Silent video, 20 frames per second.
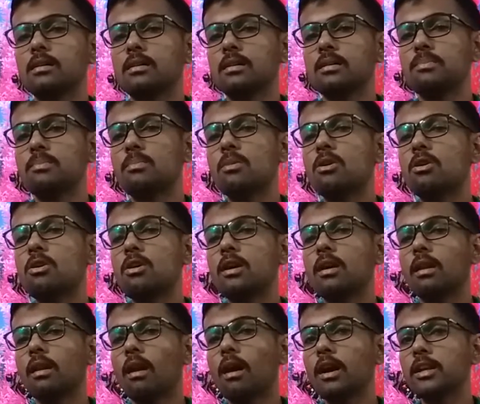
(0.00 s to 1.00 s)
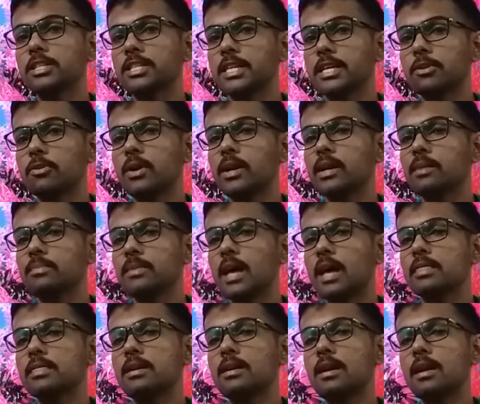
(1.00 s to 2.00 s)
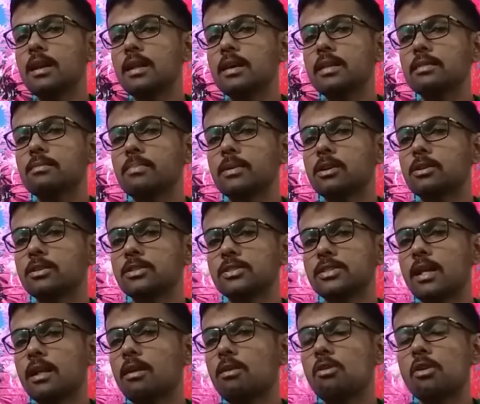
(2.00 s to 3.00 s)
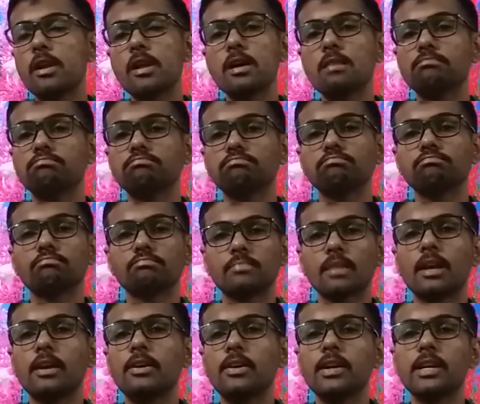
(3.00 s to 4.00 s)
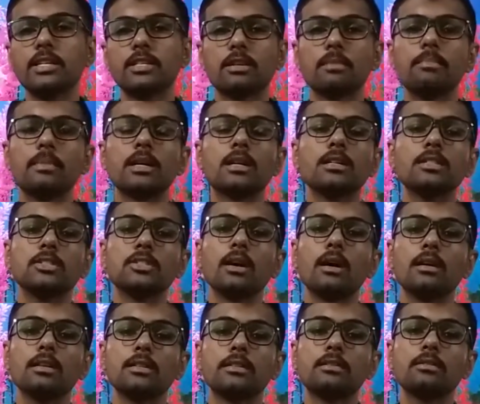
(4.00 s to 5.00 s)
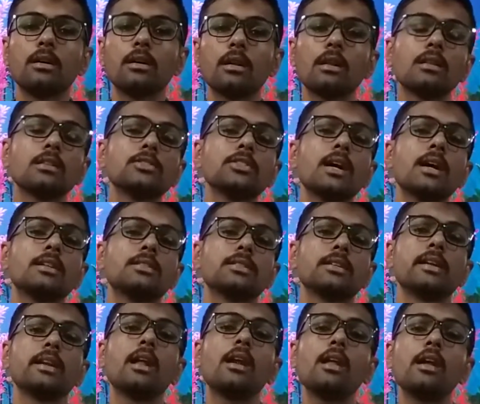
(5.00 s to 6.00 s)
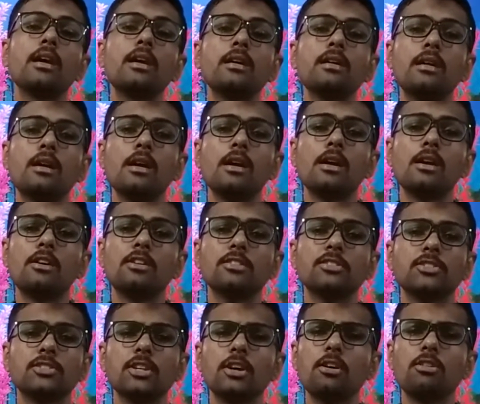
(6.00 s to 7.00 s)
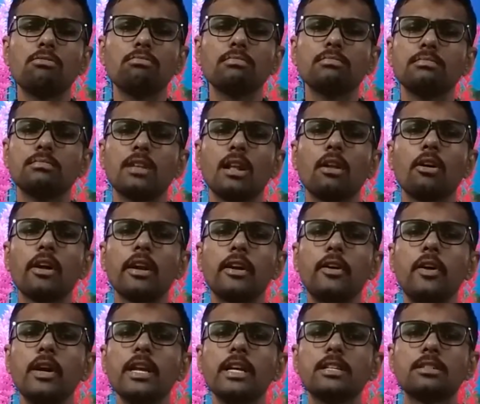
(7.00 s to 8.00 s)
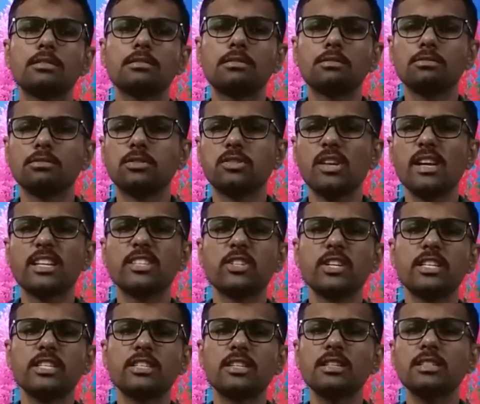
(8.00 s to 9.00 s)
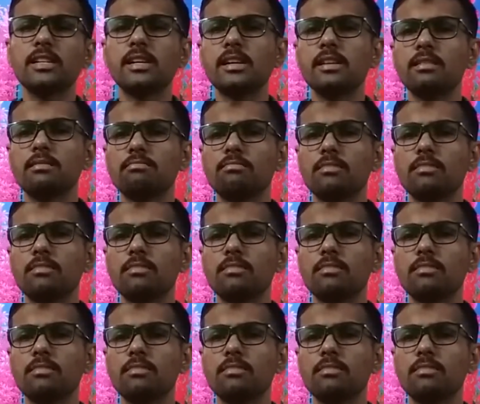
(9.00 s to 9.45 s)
a more larger aquarium than their length because they're gonna reach a bigger size, into adult size. In an air, so they're gonna reach to 6 inches, and